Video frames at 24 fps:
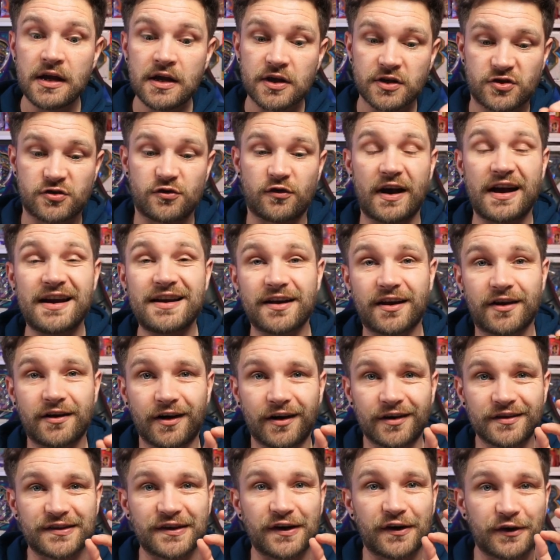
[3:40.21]
trainer
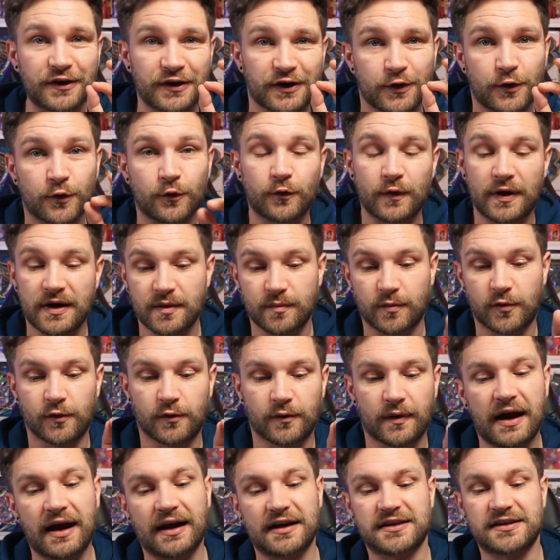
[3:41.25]
cards are incredible,
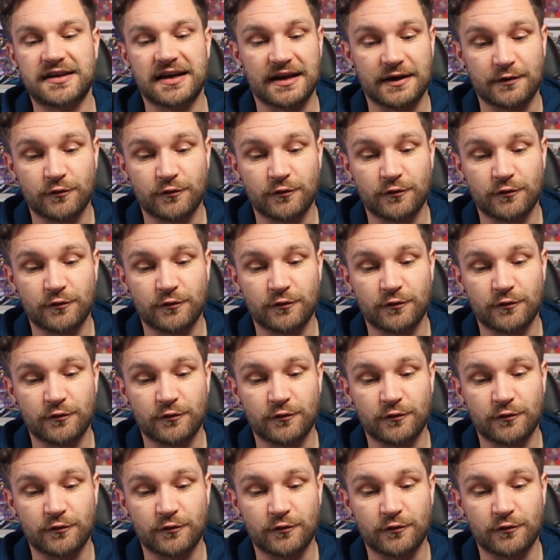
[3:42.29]
actually.